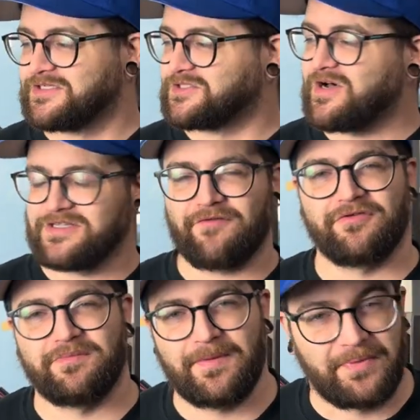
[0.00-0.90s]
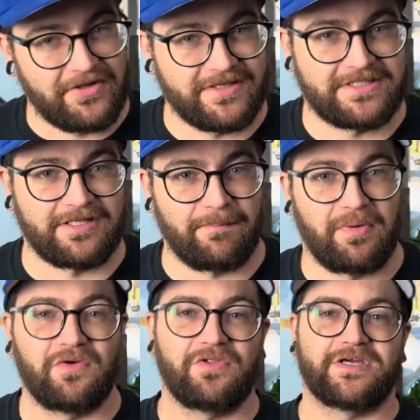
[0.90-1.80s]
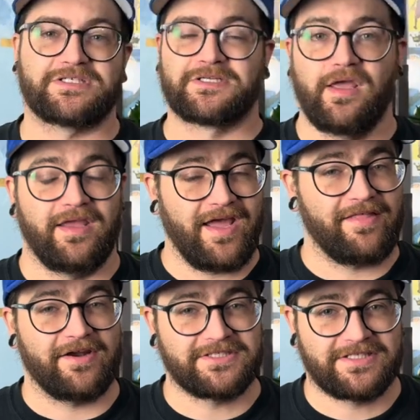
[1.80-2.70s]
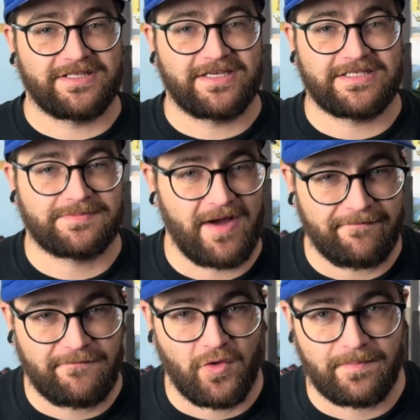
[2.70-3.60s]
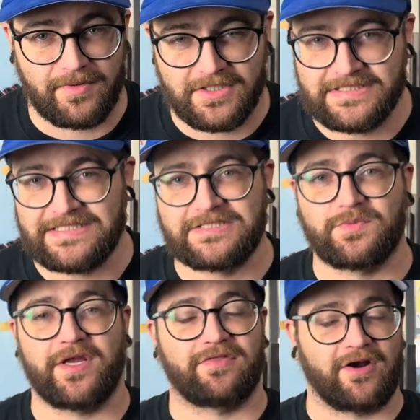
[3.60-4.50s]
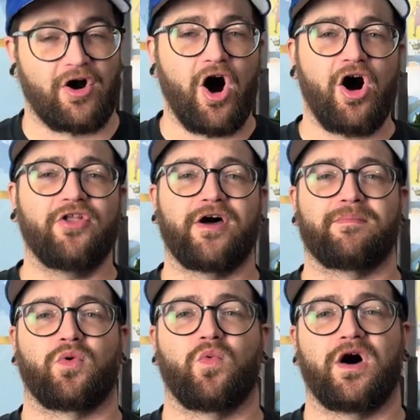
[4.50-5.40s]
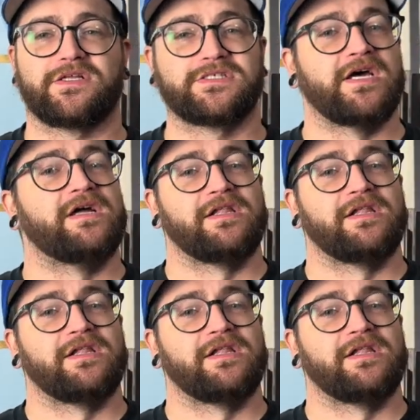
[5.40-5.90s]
So I'll definitely be putting this in the pull list. Yeah, there's the list. My four books this week, they're all number ones.